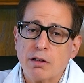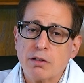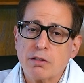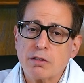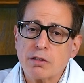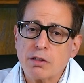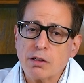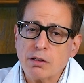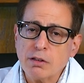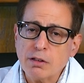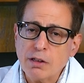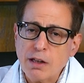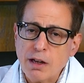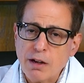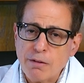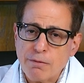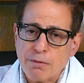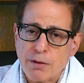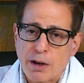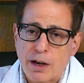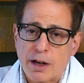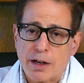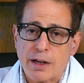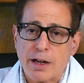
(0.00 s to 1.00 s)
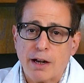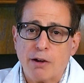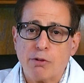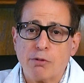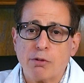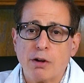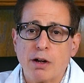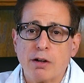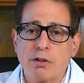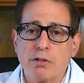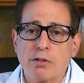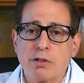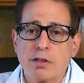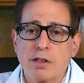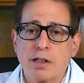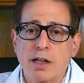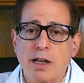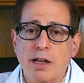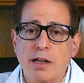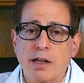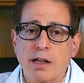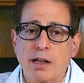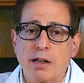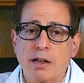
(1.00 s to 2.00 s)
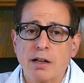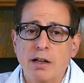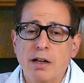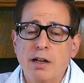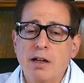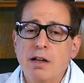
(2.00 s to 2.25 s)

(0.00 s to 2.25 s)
solidified our understanding